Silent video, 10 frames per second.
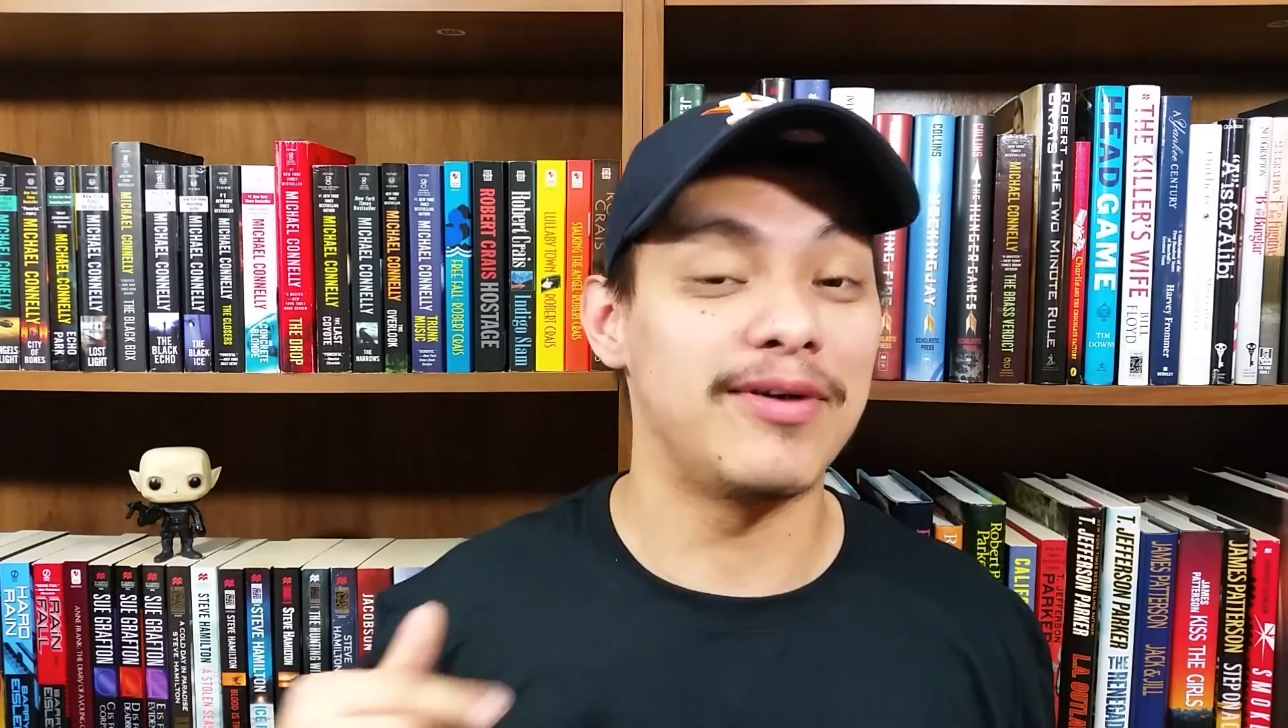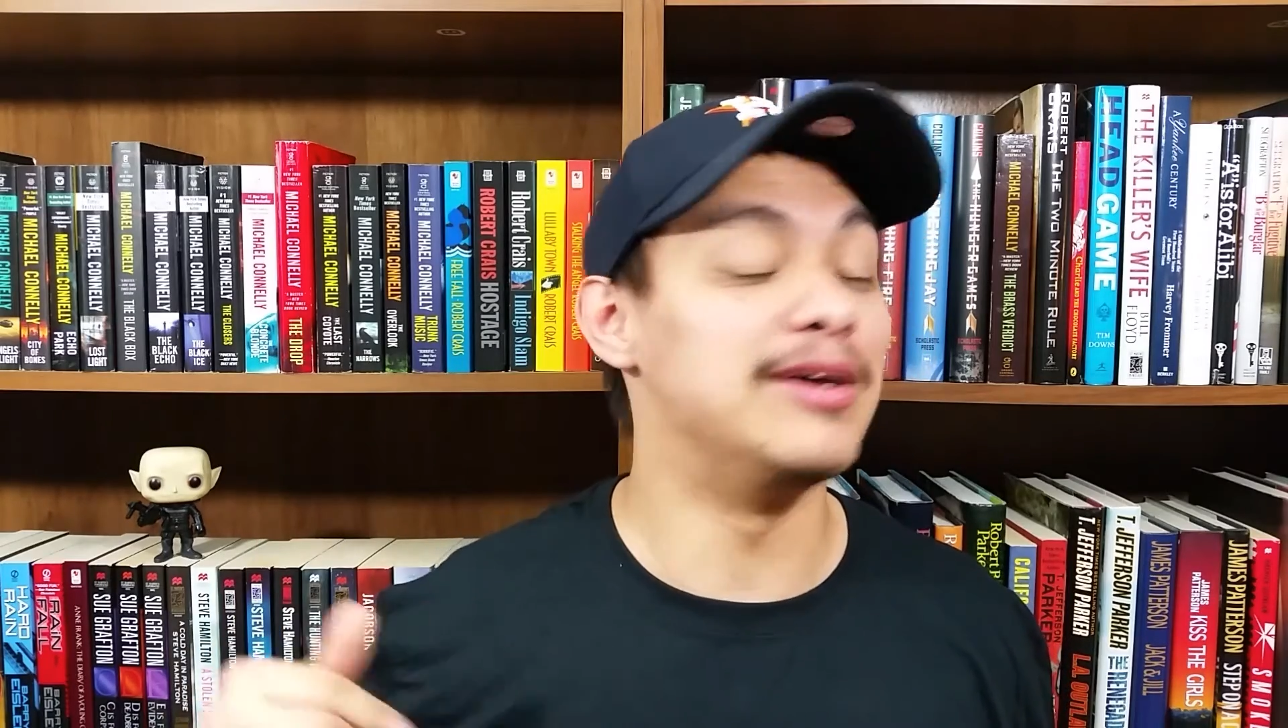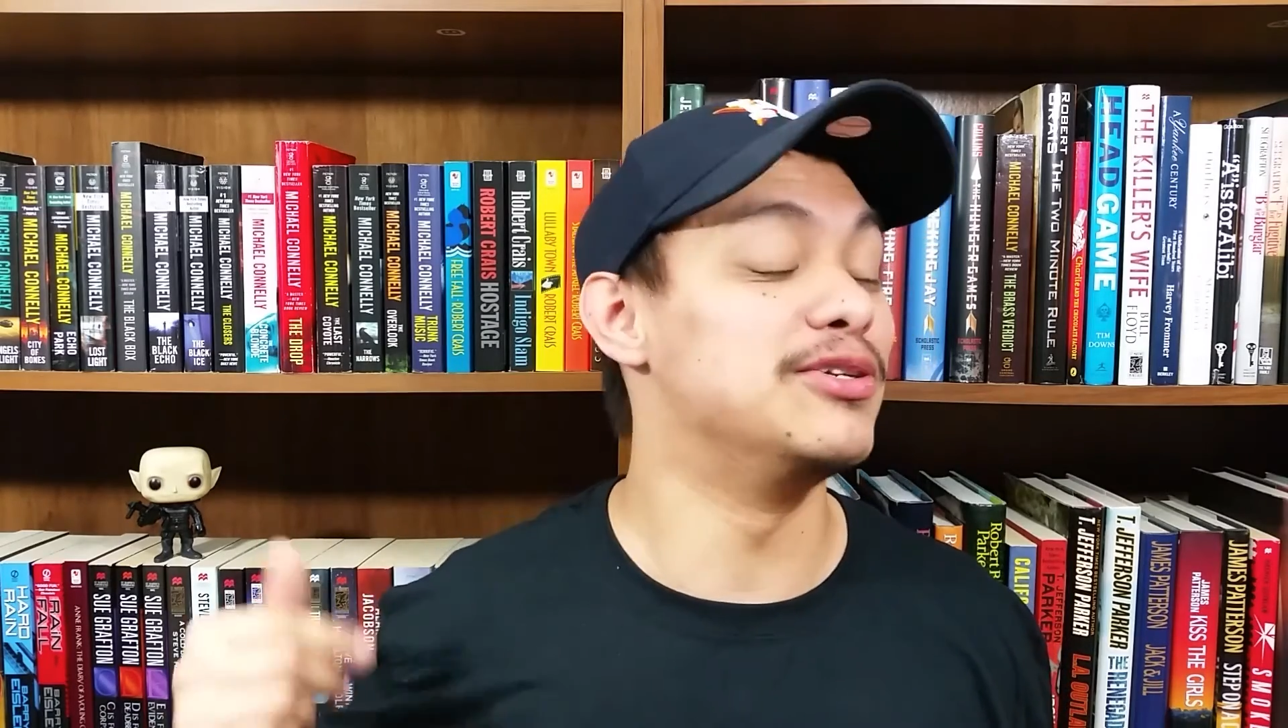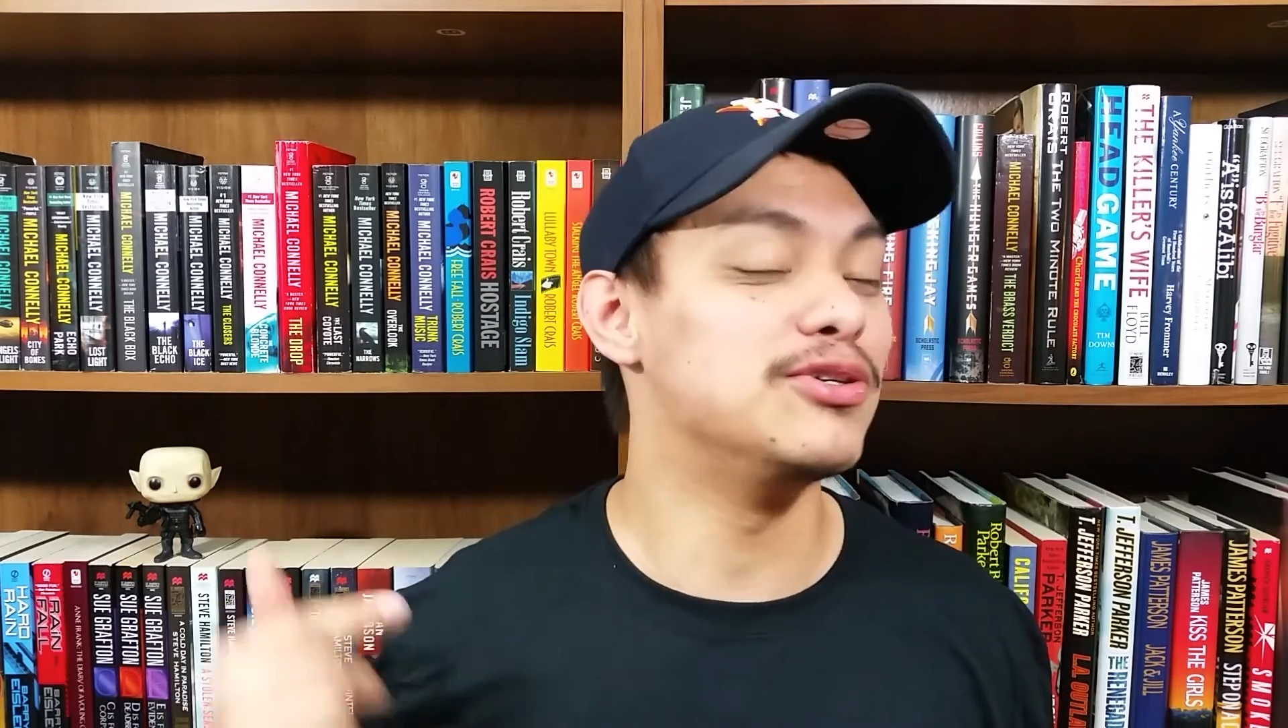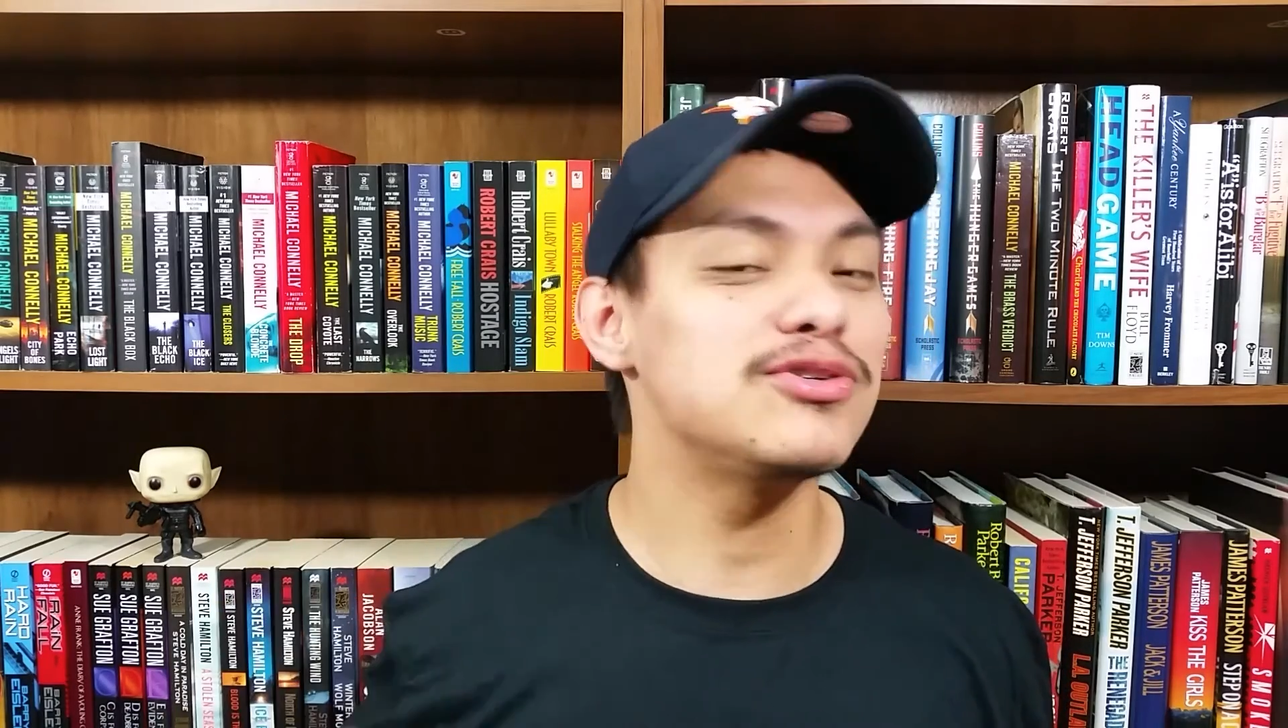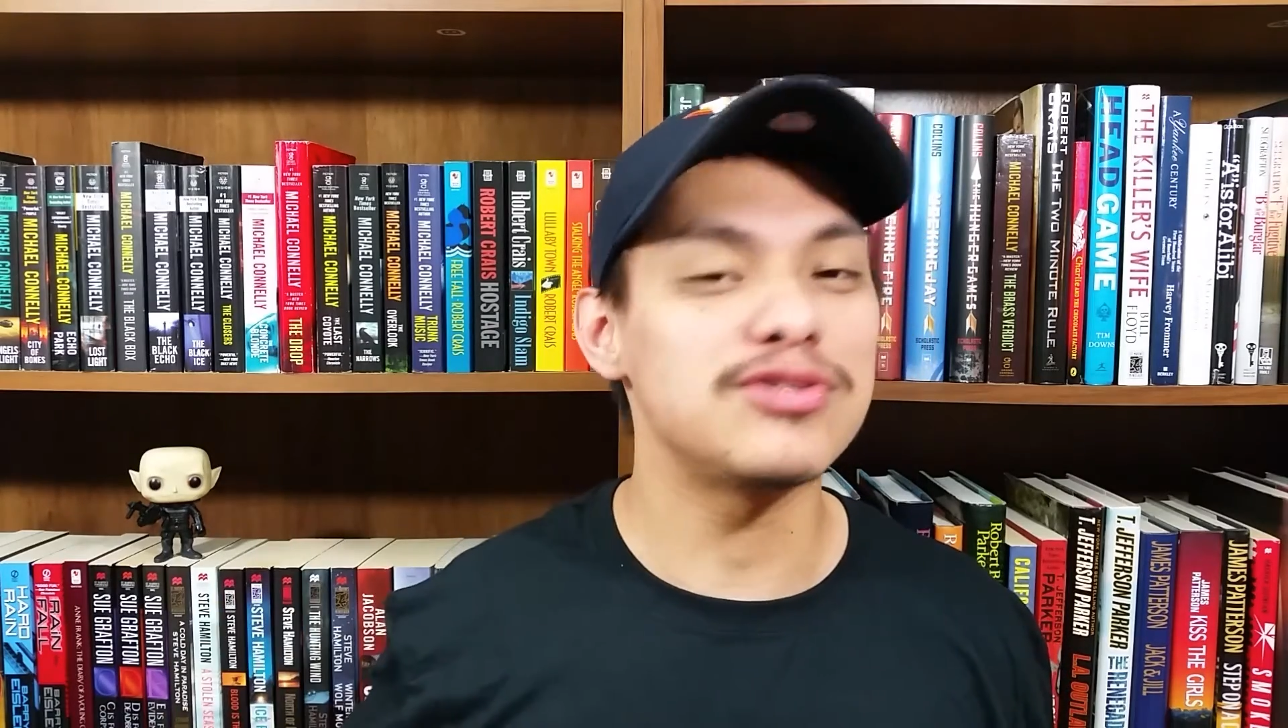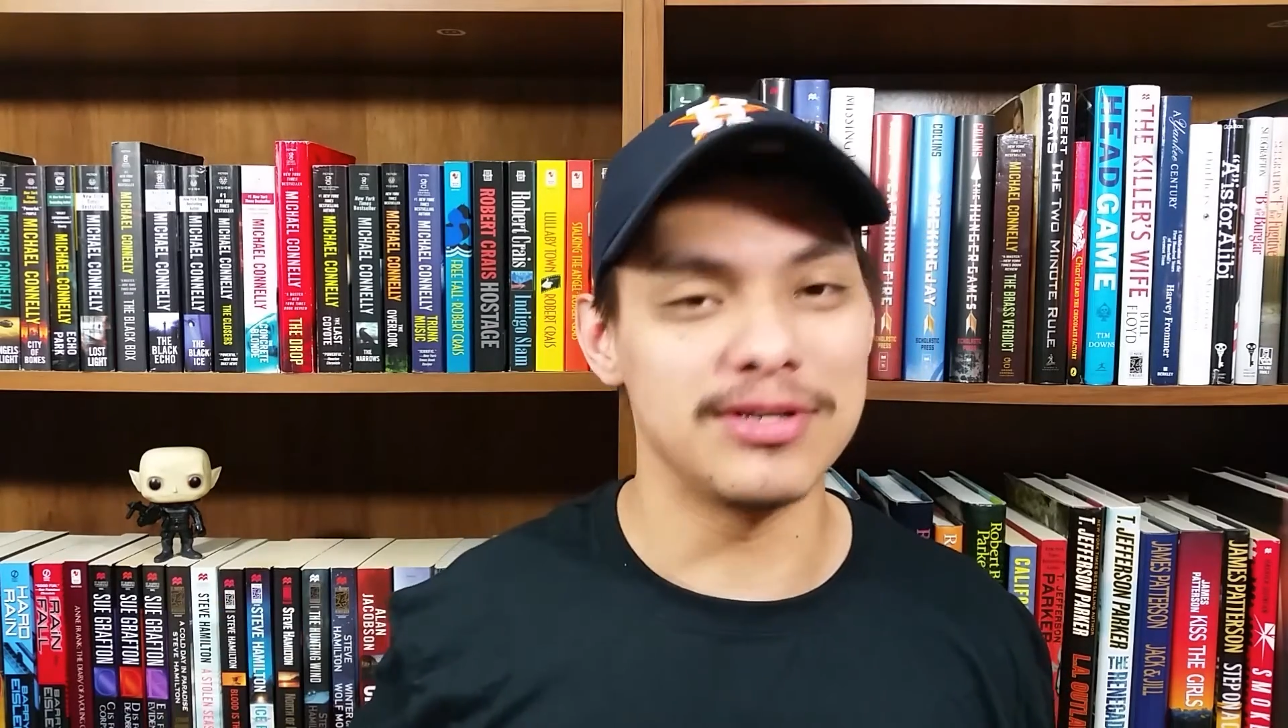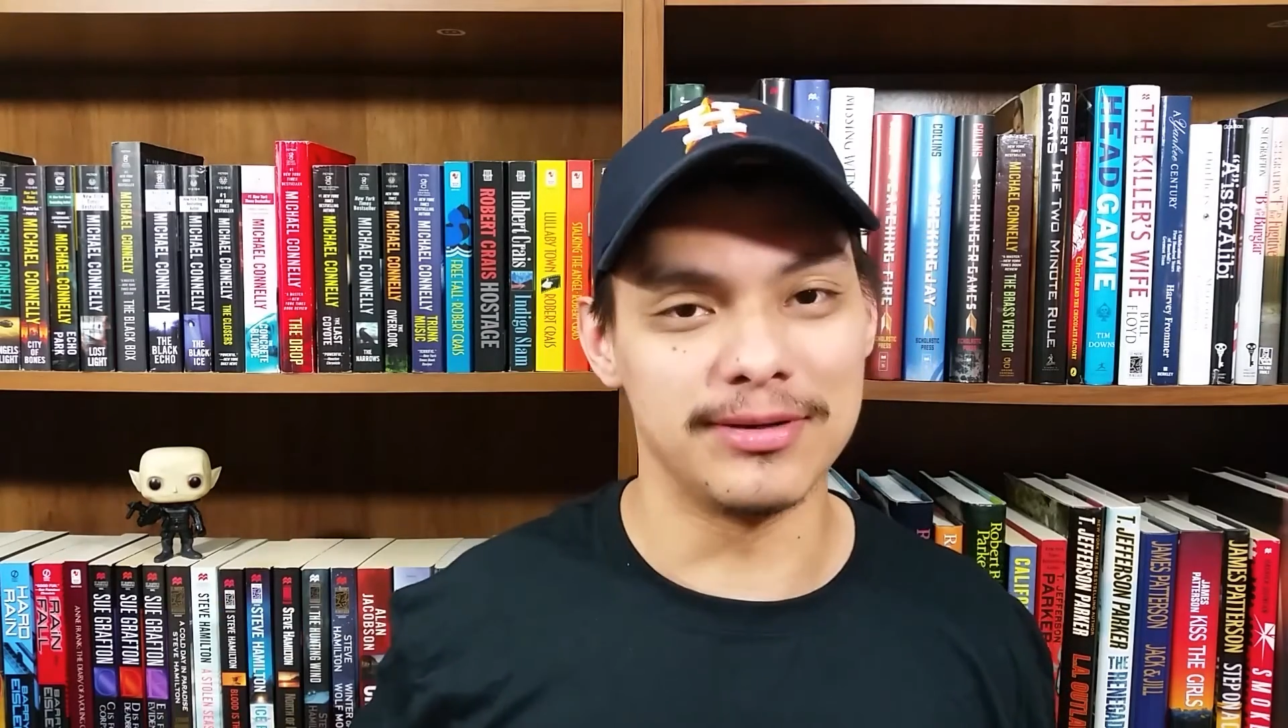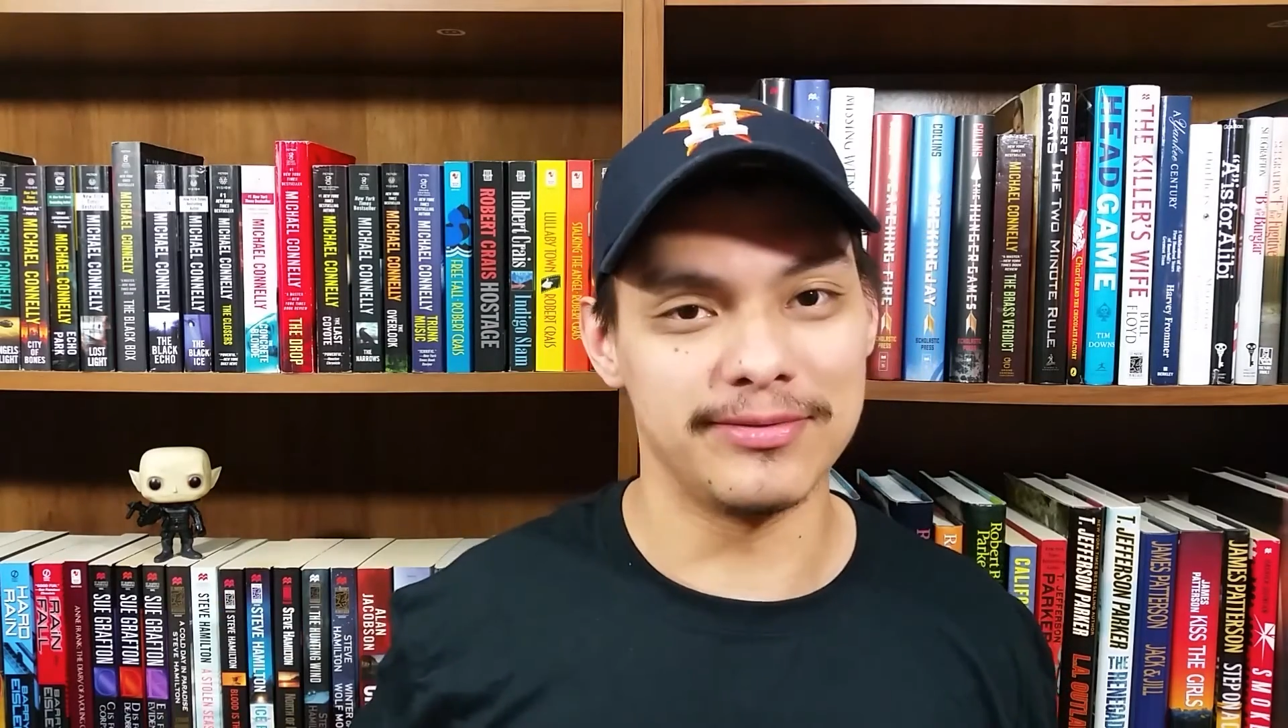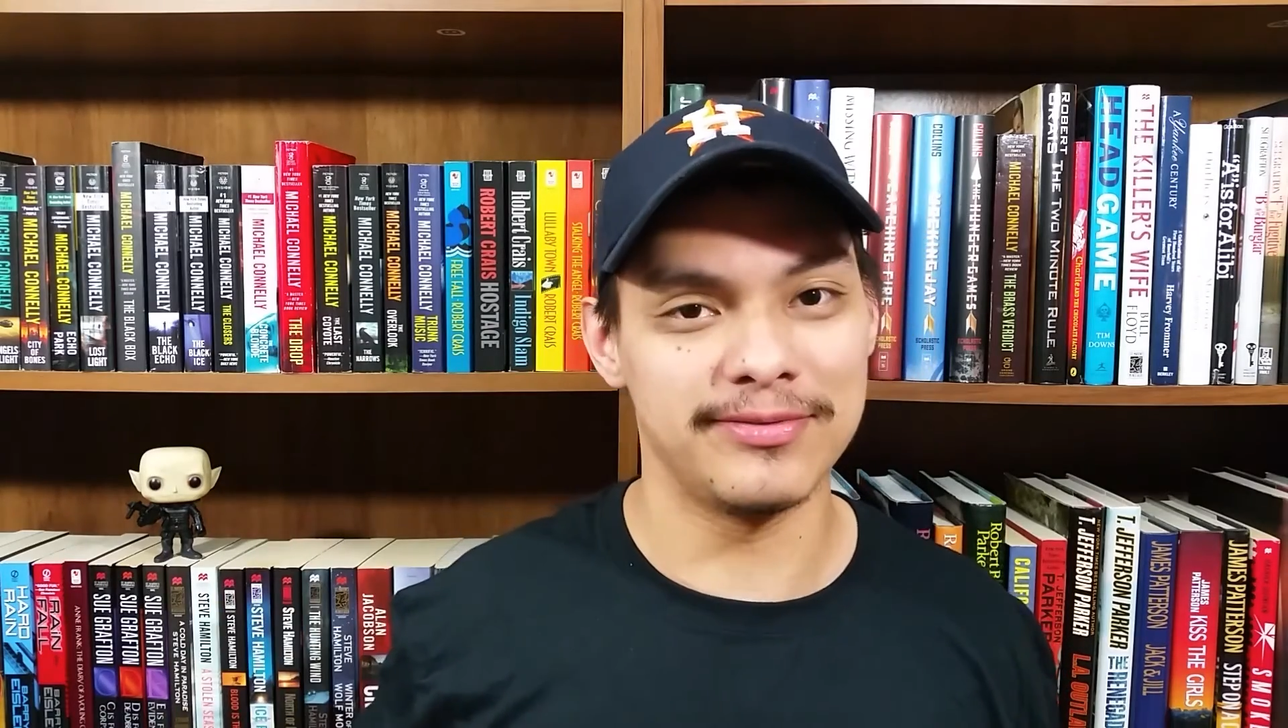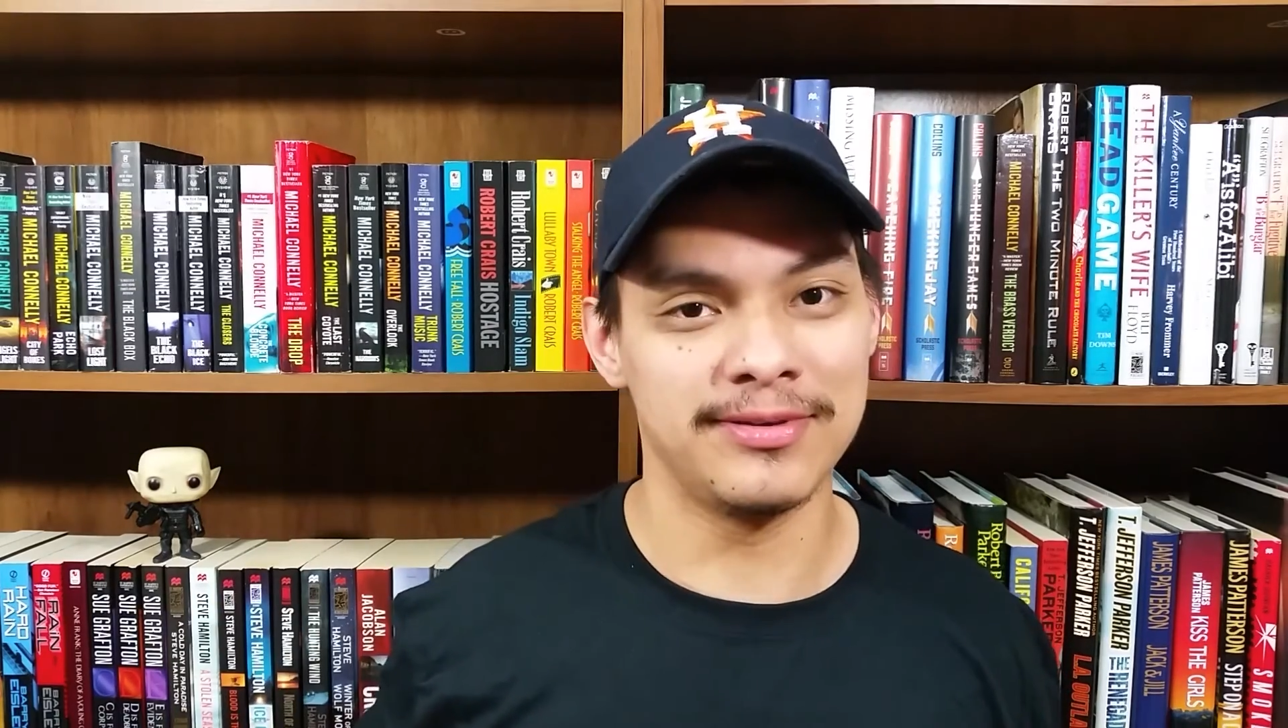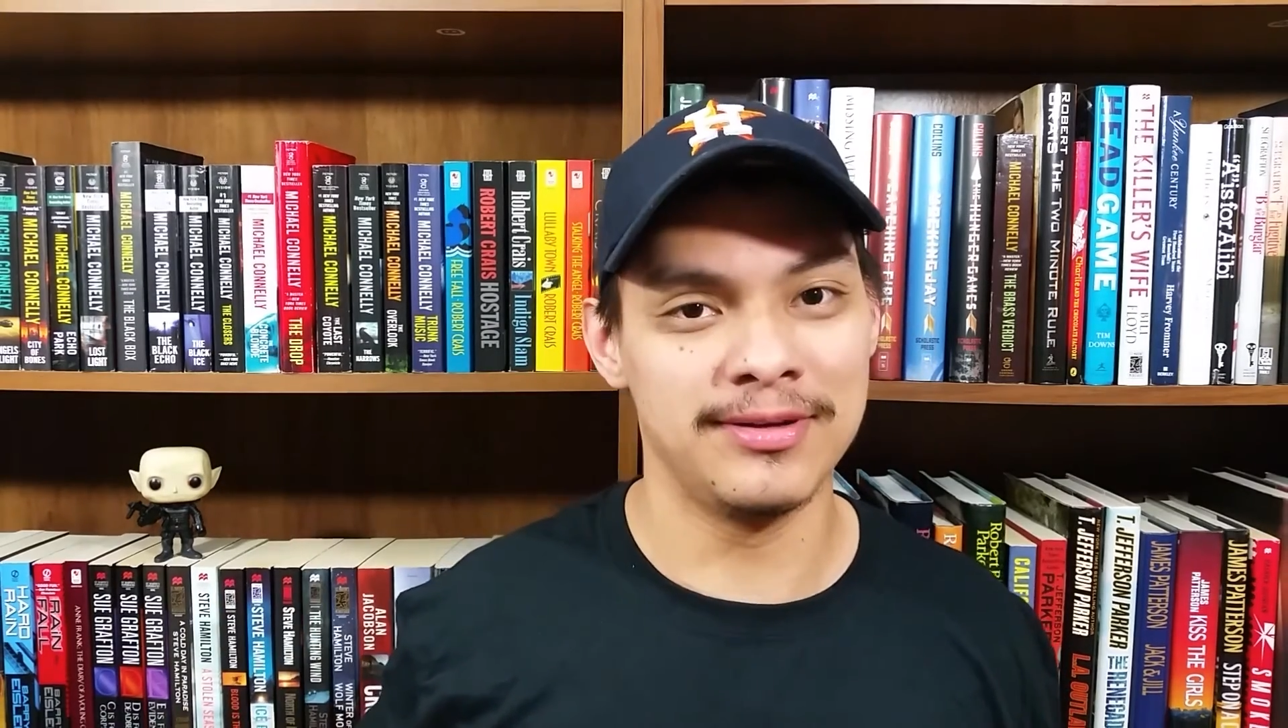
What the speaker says: find yourself